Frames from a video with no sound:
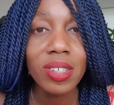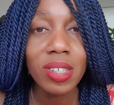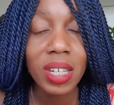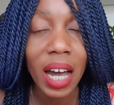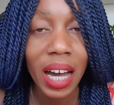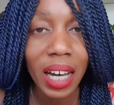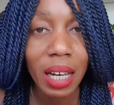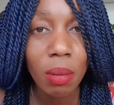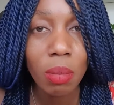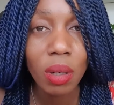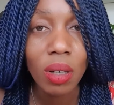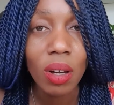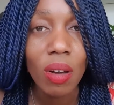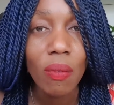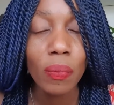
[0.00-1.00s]
is
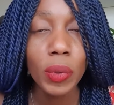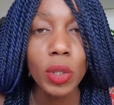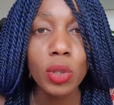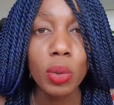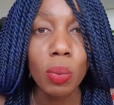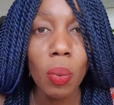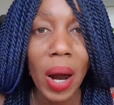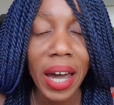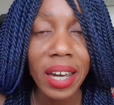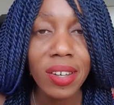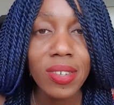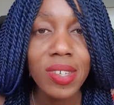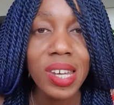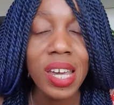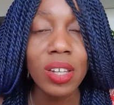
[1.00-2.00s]
time for you to
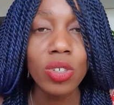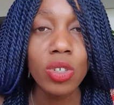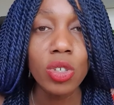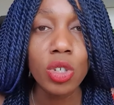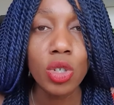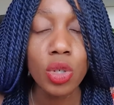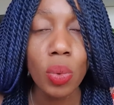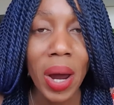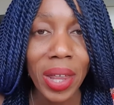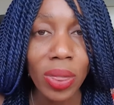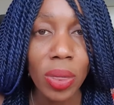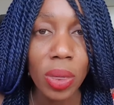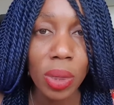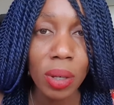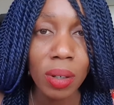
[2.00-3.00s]
rise in
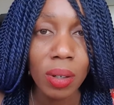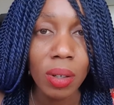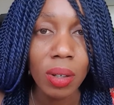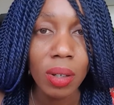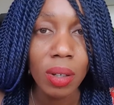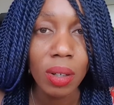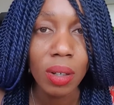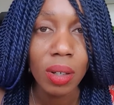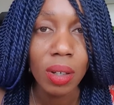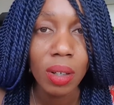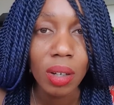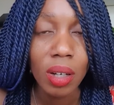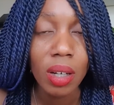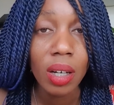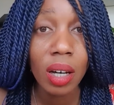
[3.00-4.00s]
strength.
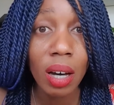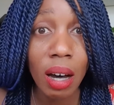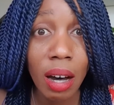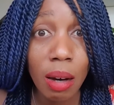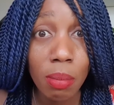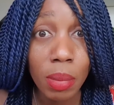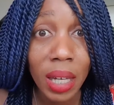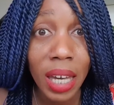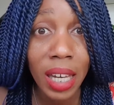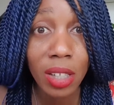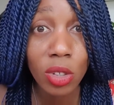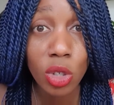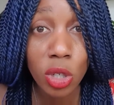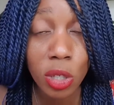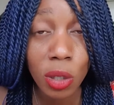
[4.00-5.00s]
Come
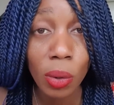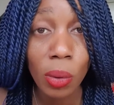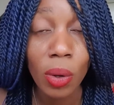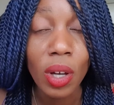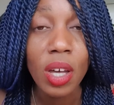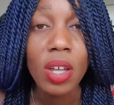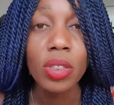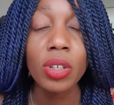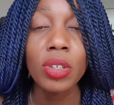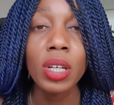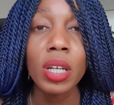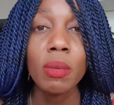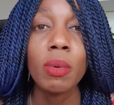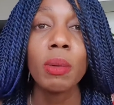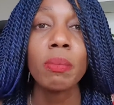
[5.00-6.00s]
into the
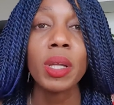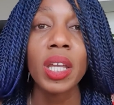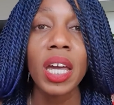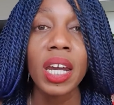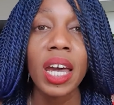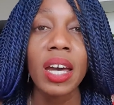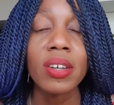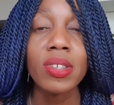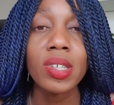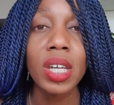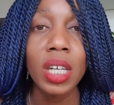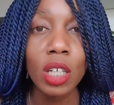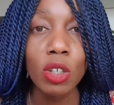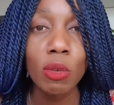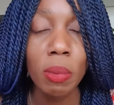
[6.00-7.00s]
Deliberate Millionaires
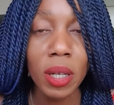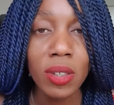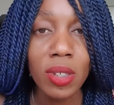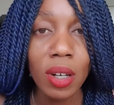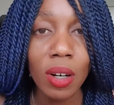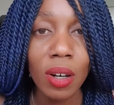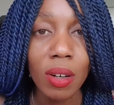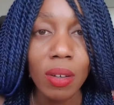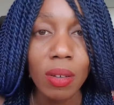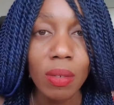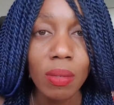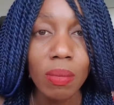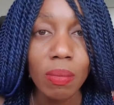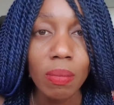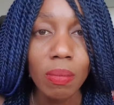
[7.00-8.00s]
Incubator.
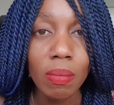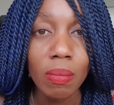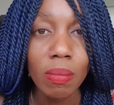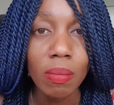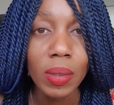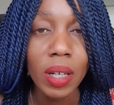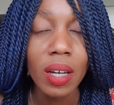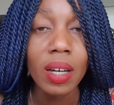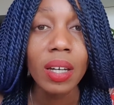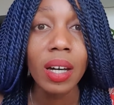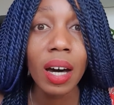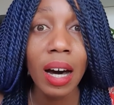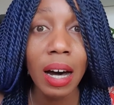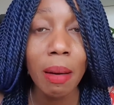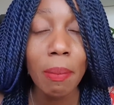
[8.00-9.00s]

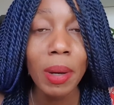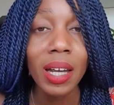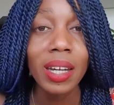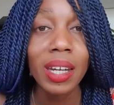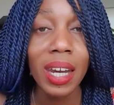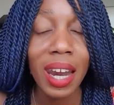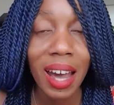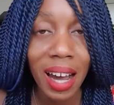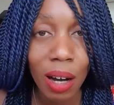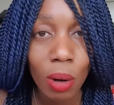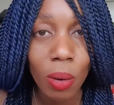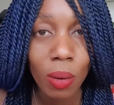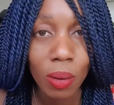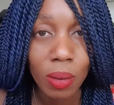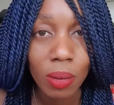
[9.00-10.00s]
Come
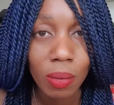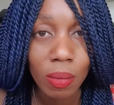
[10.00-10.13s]
now.